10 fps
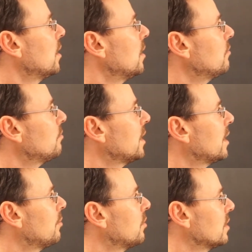If my
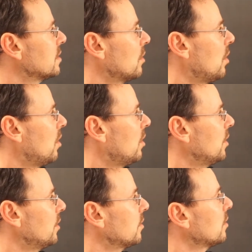number is
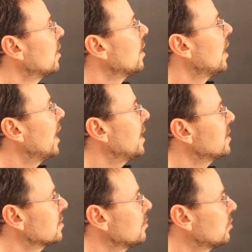odd, I
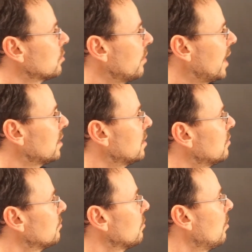subtract
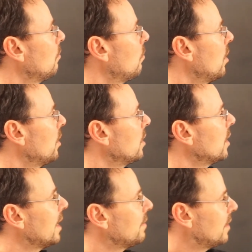it from 1
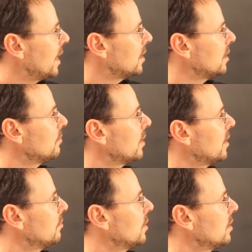and then
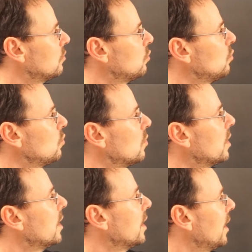divide by 2.
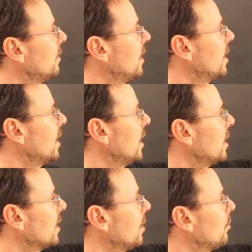And then I
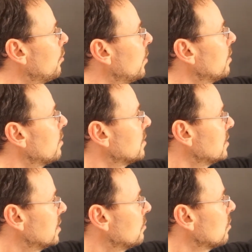end up with
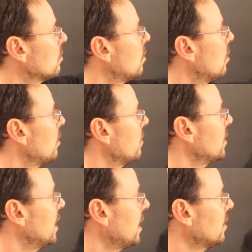0 or the
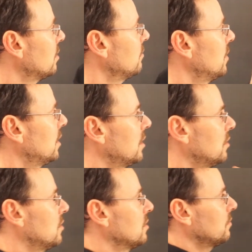negative
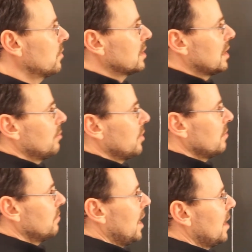integers. For example,
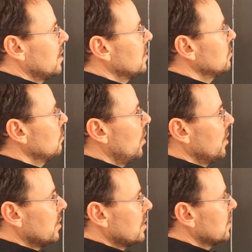if n is
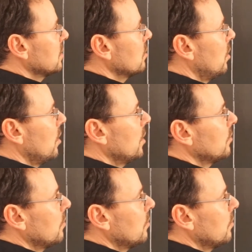1, this is odd.